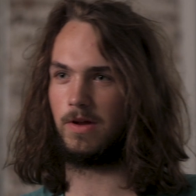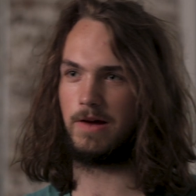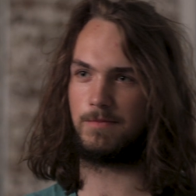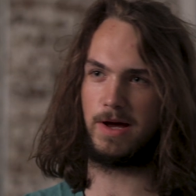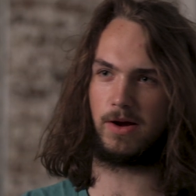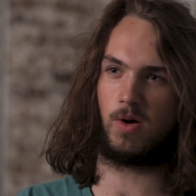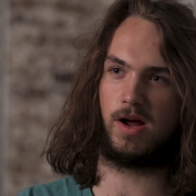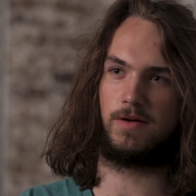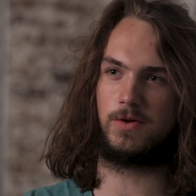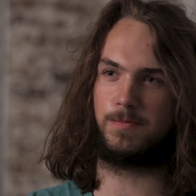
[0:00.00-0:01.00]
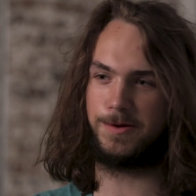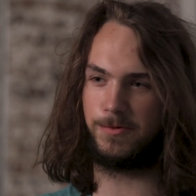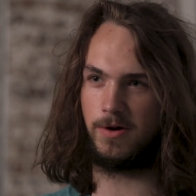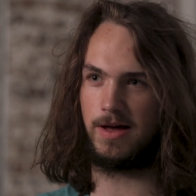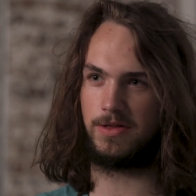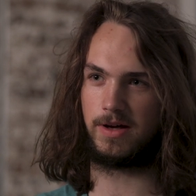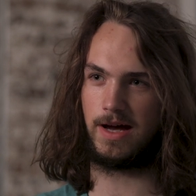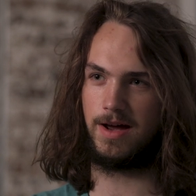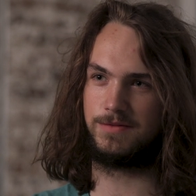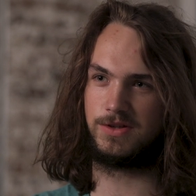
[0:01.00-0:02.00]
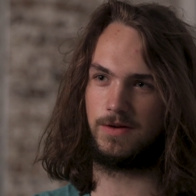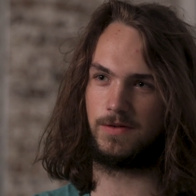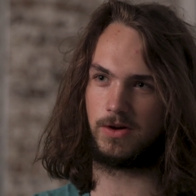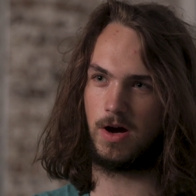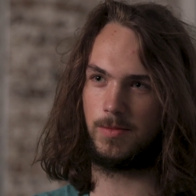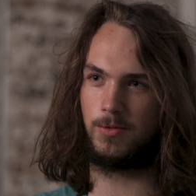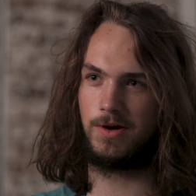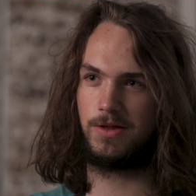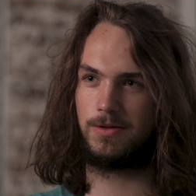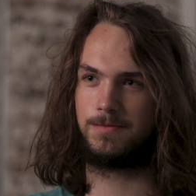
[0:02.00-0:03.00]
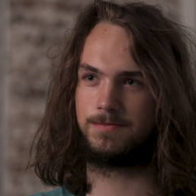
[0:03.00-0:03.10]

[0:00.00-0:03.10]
I've met quite a few people I think I have stuff in common with,